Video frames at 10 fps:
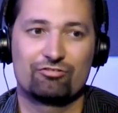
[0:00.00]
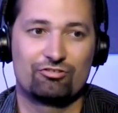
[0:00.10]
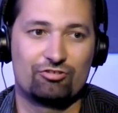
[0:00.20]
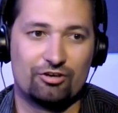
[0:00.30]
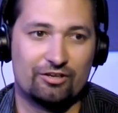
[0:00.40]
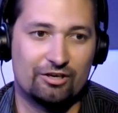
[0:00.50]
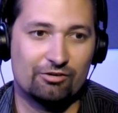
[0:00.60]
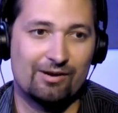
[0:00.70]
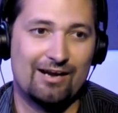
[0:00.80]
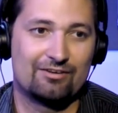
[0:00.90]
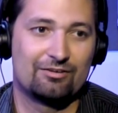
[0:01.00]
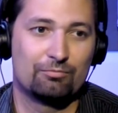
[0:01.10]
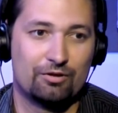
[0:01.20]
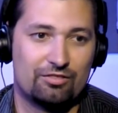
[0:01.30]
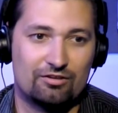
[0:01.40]
actually started
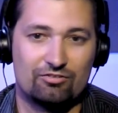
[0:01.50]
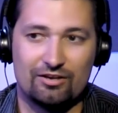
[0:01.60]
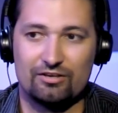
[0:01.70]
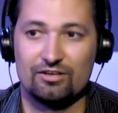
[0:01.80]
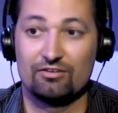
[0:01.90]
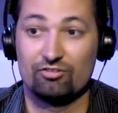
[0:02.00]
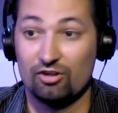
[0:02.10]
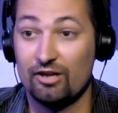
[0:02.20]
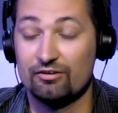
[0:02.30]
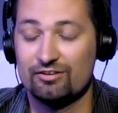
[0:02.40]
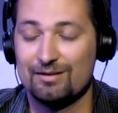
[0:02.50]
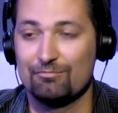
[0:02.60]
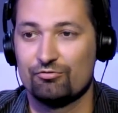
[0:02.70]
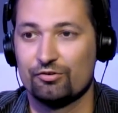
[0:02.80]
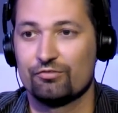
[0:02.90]
interacting with these ideas a lot of
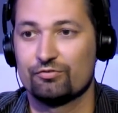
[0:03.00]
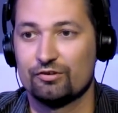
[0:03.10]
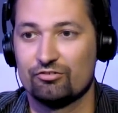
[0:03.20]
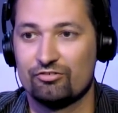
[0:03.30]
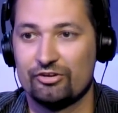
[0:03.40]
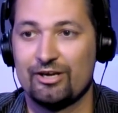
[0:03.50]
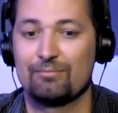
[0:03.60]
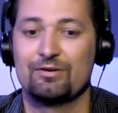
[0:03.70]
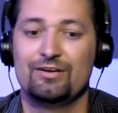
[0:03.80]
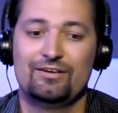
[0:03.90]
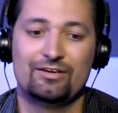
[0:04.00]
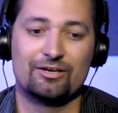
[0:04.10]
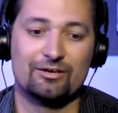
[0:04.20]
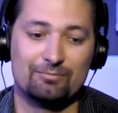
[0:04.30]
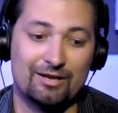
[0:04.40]
times for the first time.
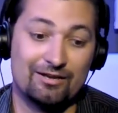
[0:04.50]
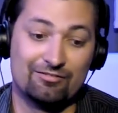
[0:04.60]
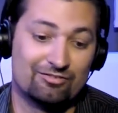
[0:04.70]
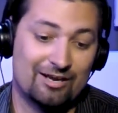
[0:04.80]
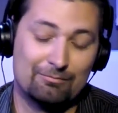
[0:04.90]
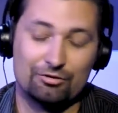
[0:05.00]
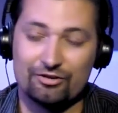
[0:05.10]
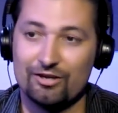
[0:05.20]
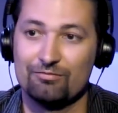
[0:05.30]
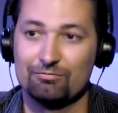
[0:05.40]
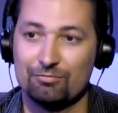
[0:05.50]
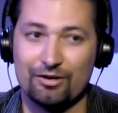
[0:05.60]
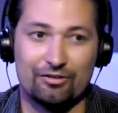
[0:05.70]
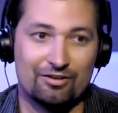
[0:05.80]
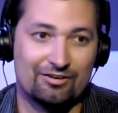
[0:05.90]
Um, and time will tell
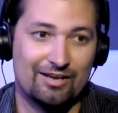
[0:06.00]
what the